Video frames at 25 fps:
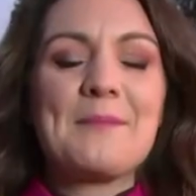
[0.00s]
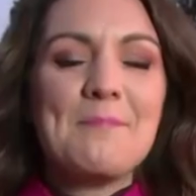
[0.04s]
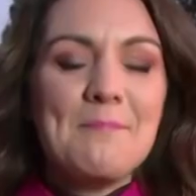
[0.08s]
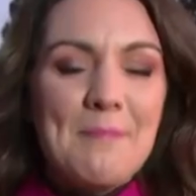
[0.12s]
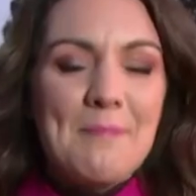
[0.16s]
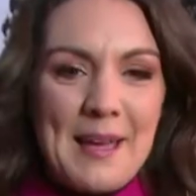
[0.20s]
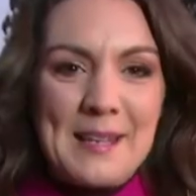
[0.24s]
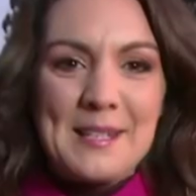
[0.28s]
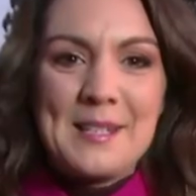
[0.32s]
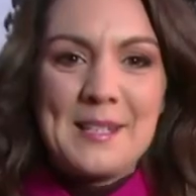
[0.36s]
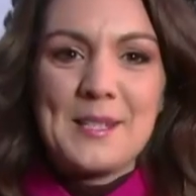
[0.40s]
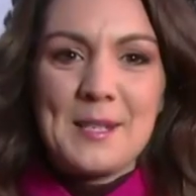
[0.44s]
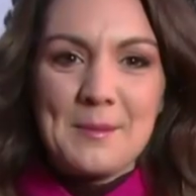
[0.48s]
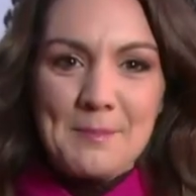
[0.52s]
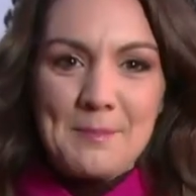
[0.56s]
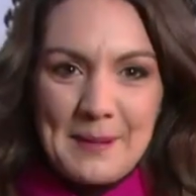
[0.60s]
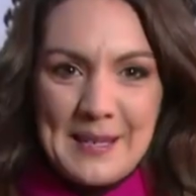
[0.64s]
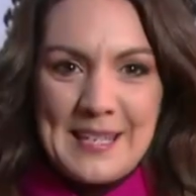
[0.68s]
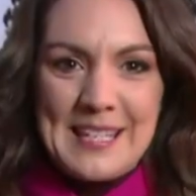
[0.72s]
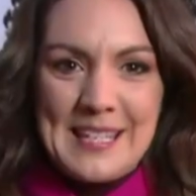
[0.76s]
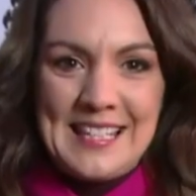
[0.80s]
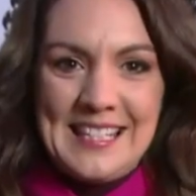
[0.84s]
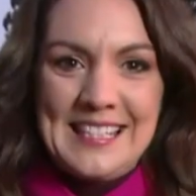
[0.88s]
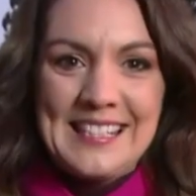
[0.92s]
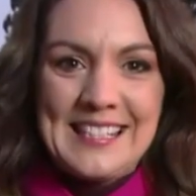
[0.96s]
Meant to
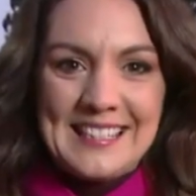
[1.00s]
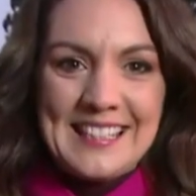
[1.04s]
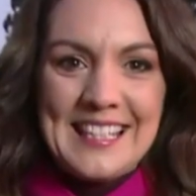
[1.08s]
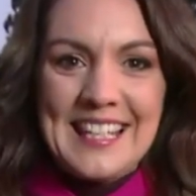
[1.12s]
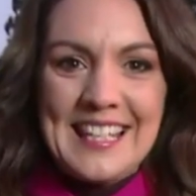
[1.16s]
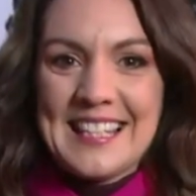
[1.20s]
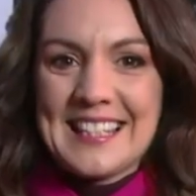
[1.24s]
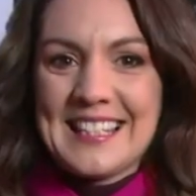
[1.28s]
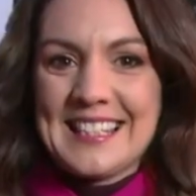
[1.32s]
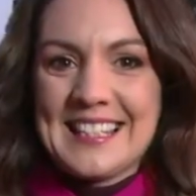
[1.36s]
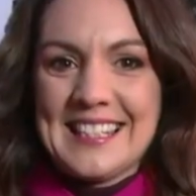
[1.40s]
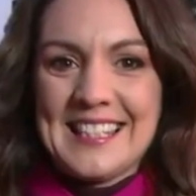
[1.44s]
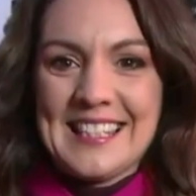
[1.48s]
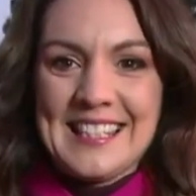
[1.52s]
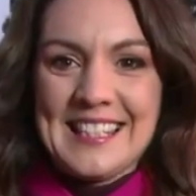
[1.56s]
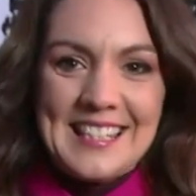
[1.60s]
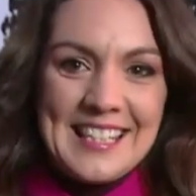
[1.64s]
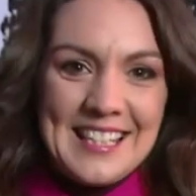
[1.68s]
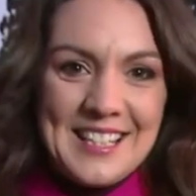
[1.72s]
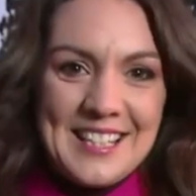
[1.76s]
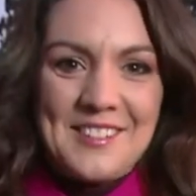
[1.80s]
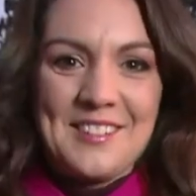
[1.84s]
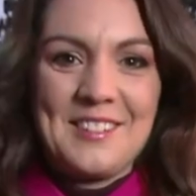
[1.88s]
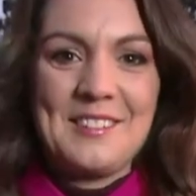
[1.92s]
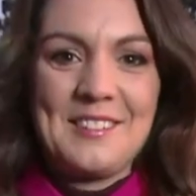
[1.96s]
be, isn't it? This is
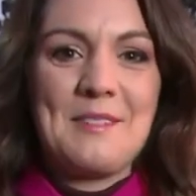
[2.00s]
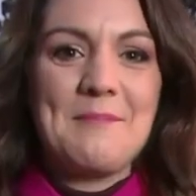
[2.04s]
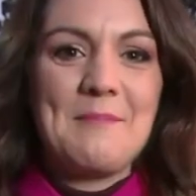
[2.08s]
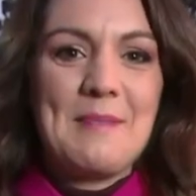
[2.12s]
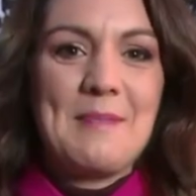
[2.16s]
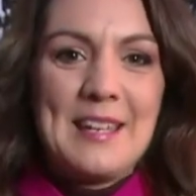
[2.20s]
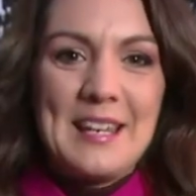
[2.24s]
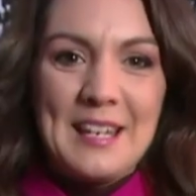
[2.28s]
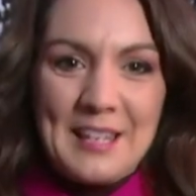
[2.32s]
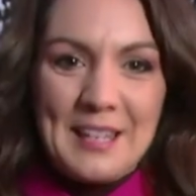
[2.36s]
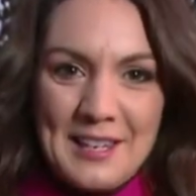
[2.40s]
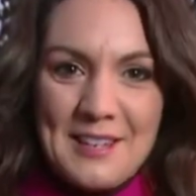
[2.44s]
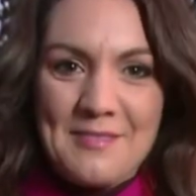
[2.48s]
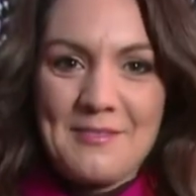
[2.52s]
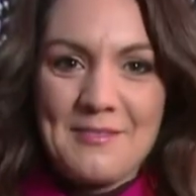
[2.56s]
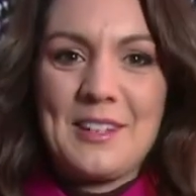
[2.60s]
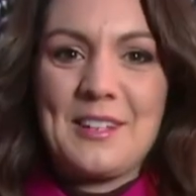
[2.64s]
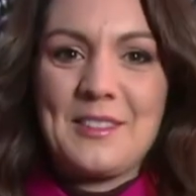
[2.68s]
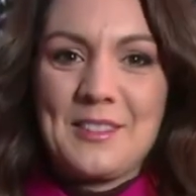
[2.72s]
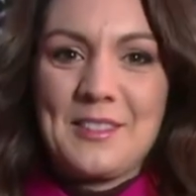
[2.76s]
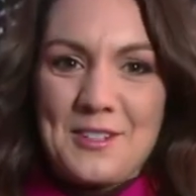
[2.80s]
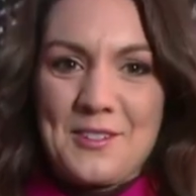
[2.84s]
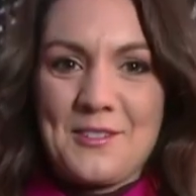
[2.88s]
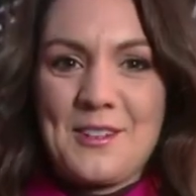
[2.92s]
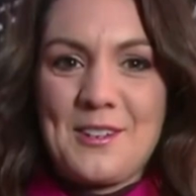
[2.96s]
literally me
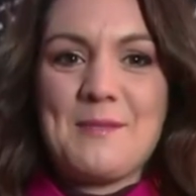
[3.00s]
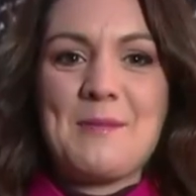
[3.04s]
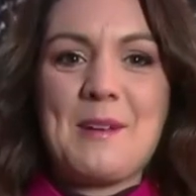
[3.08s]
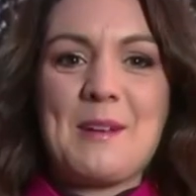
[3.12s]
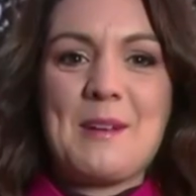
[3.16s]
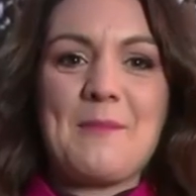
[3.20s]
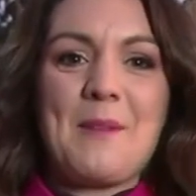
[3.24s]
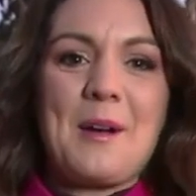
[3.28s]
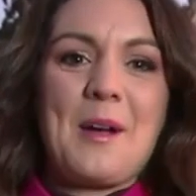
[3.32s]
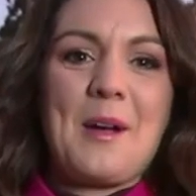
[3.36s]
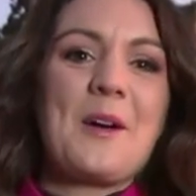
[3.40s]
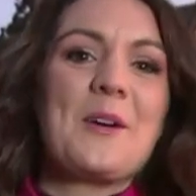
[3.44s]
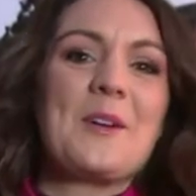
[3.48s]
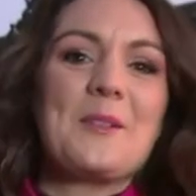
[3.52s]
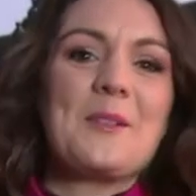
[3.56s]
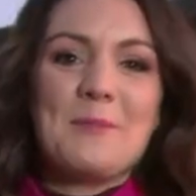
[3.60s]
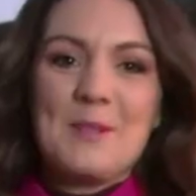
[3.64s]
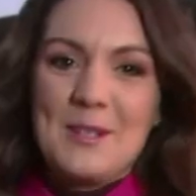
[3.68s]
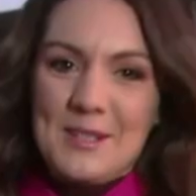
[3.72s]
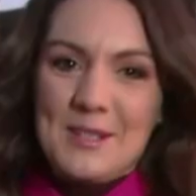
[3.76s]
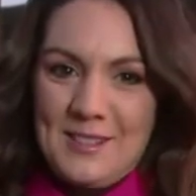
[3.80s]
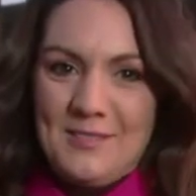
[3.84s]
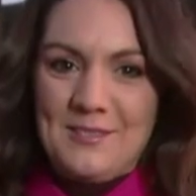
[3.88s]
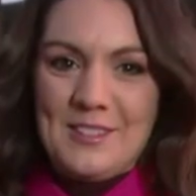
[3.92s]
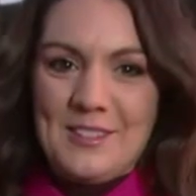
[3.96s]
living the dream here in my own
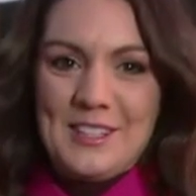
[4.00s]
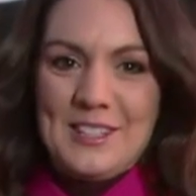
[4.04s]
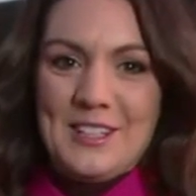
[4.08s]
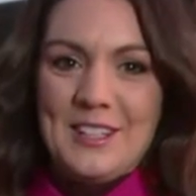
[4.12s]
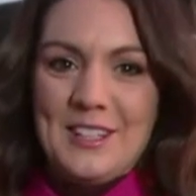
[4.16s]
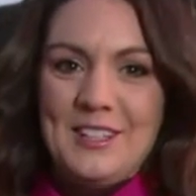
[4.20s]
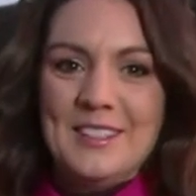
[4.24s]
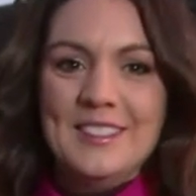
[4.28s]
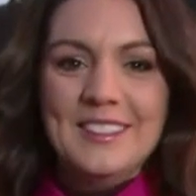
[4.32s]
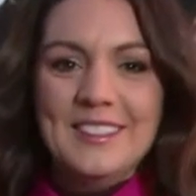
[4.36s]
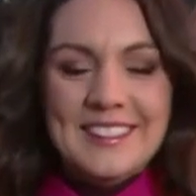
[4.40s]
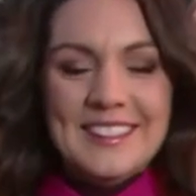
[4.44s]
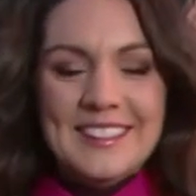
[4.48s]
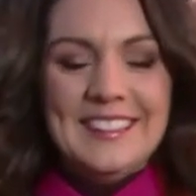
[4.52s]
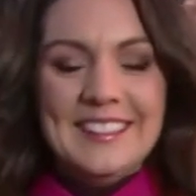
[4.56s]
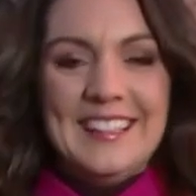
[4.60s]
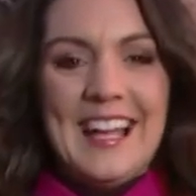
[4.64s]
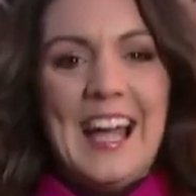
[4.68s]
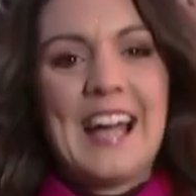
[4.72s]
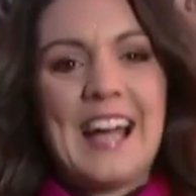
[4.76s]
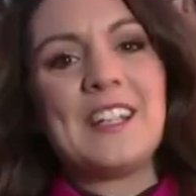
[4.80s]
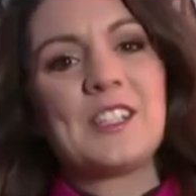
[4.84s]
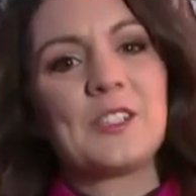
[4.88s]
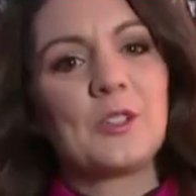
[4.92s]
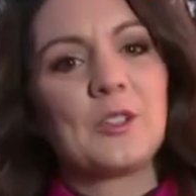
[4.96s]
music video.
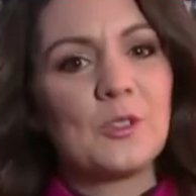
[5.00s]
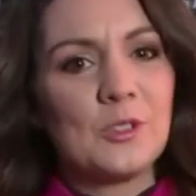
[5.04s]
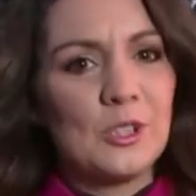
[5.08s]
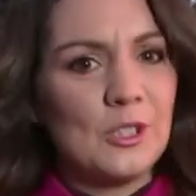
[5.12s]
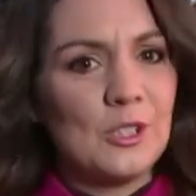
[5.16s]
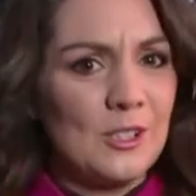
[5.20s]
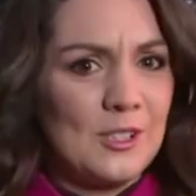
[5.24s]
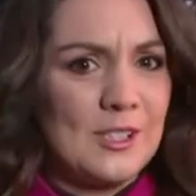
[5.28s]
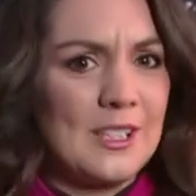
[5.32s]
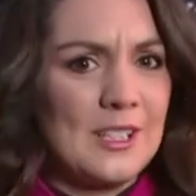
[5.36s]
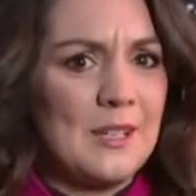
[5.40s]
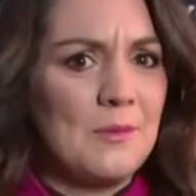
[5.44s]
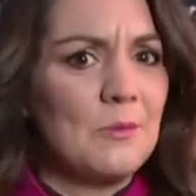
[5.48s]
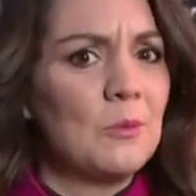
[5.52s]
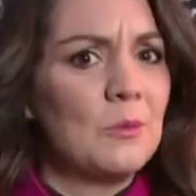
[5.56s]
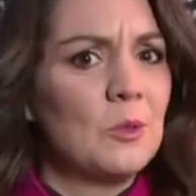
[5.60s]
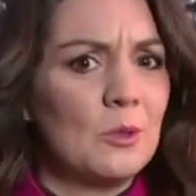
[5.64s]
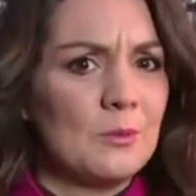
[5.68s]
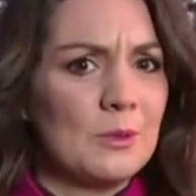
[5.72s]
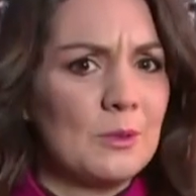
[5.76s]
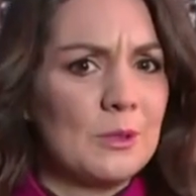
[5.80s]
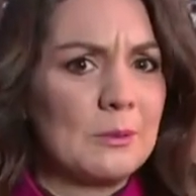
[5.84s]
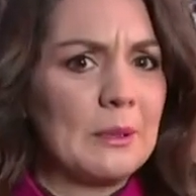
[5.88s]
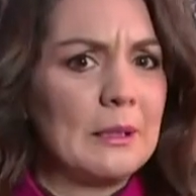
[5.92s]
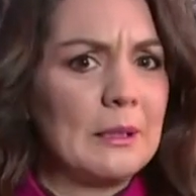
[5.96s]
And it's also good to keep
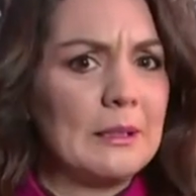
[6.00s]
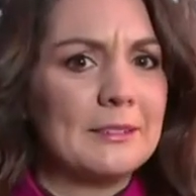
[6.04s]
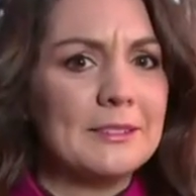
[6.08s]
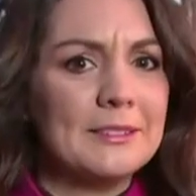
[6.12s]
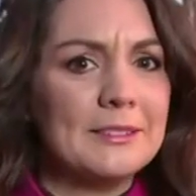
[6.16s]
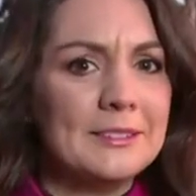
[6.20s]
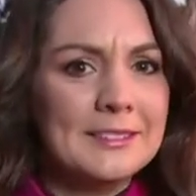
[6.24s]
warm as well.